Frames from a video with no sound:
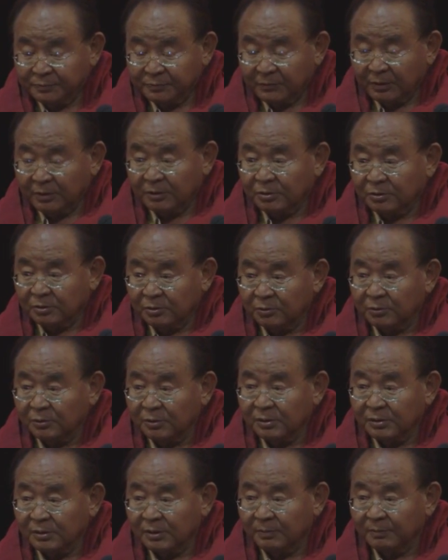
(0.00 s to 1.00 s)
The
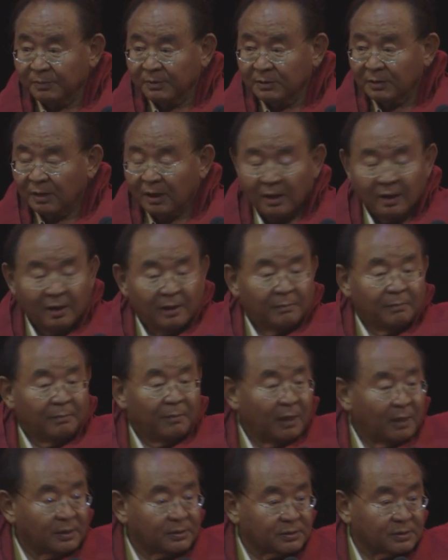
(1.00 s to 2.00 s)
student said, But
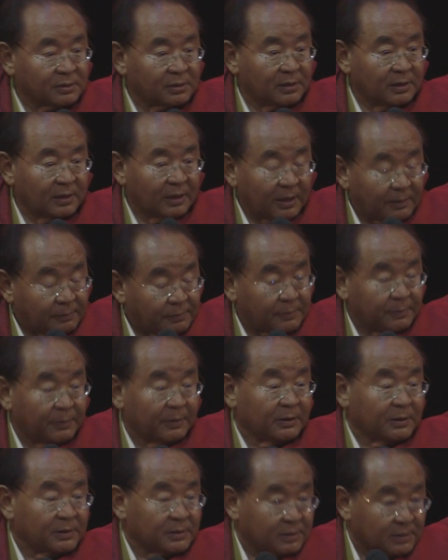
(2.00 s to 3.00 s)
master,
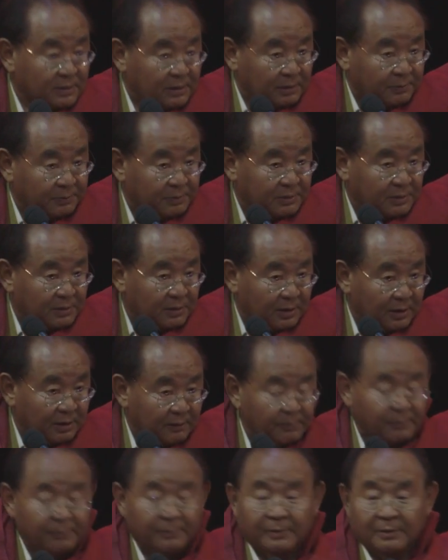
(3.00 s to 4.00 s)
everybody sleeps,
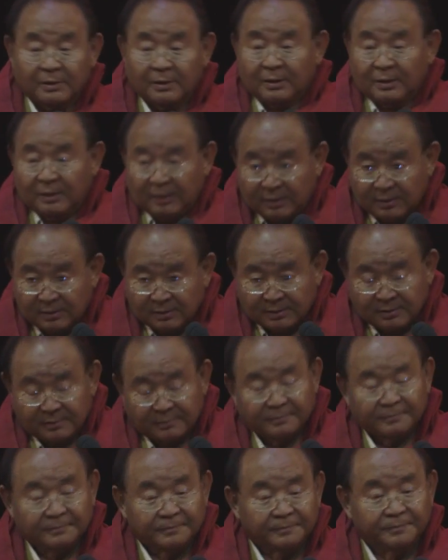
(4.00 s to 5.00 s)
everybody eats.
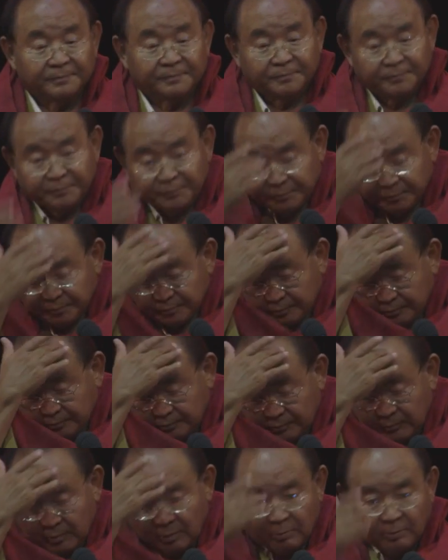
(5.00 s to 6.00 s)

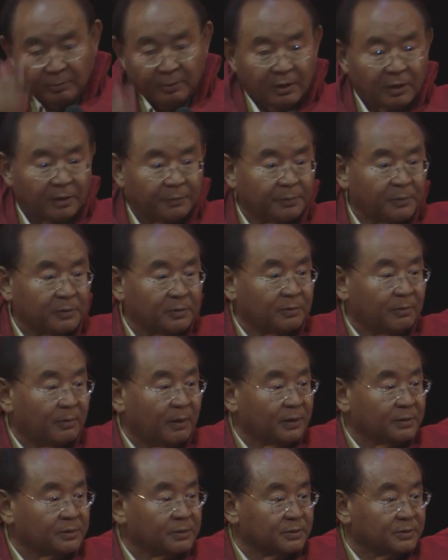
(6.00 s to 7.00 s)
Whereupon the
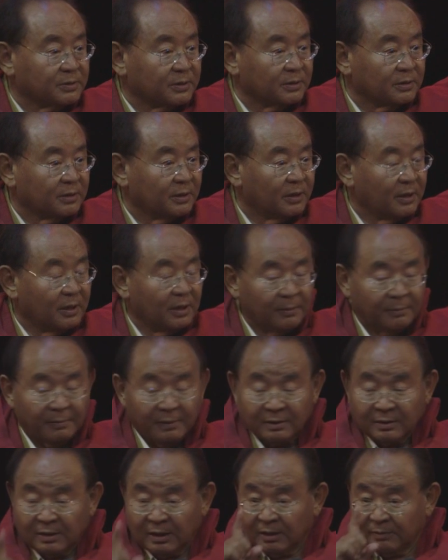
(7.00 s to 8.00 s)
master said,
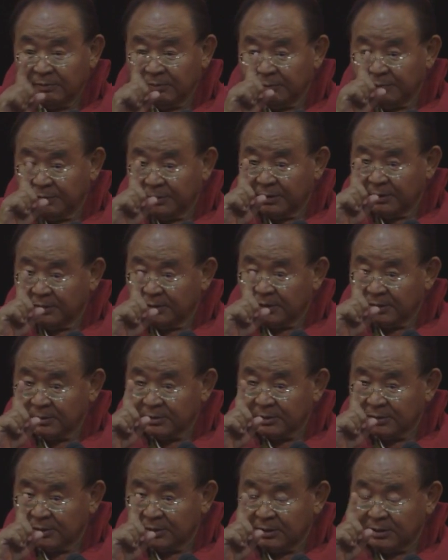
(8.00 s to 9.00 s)
But everybody
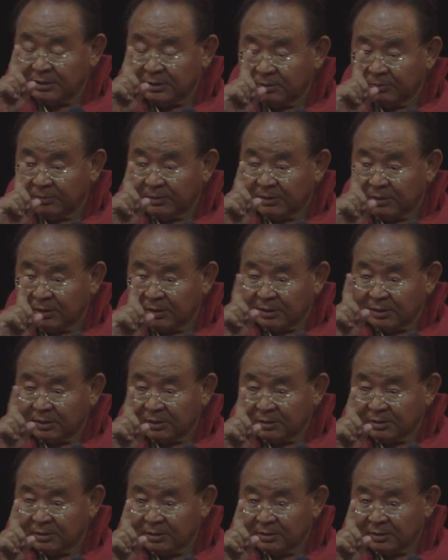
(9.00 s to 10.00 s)
doesn't eat when they
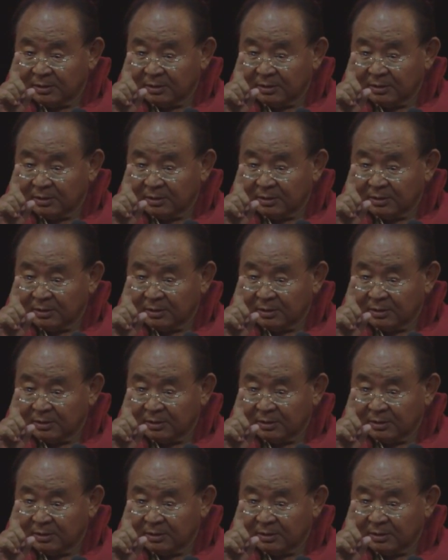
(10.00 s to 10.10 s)
eat.